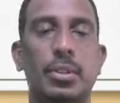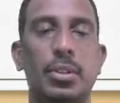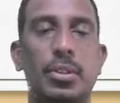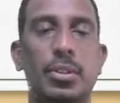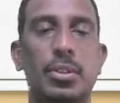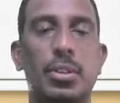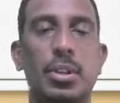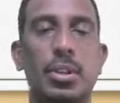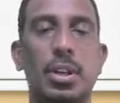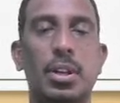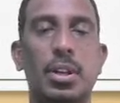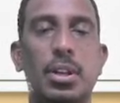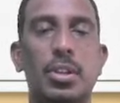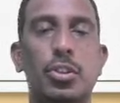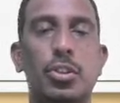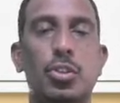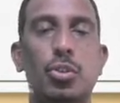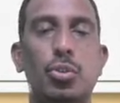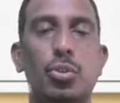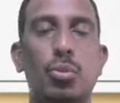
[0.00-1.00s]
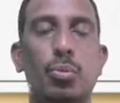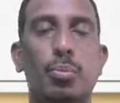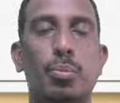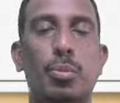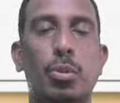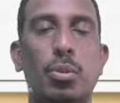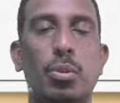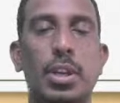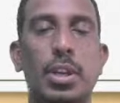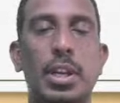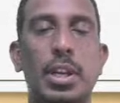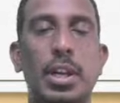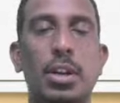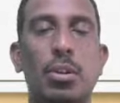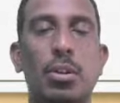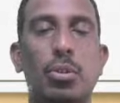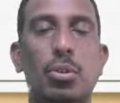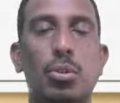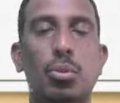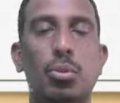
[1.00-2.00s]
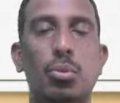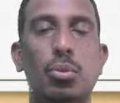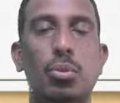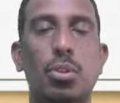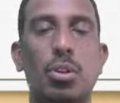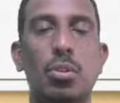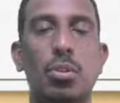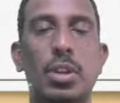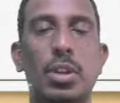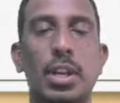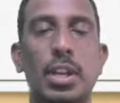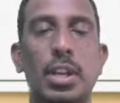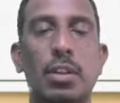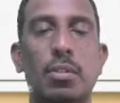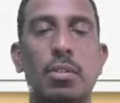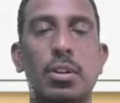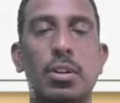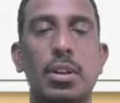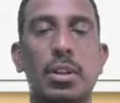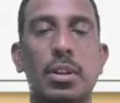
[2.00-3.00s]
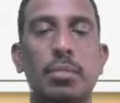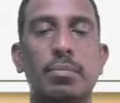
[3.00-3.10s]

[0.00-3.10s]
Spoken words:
So it occurs due to blockade to coronary artery.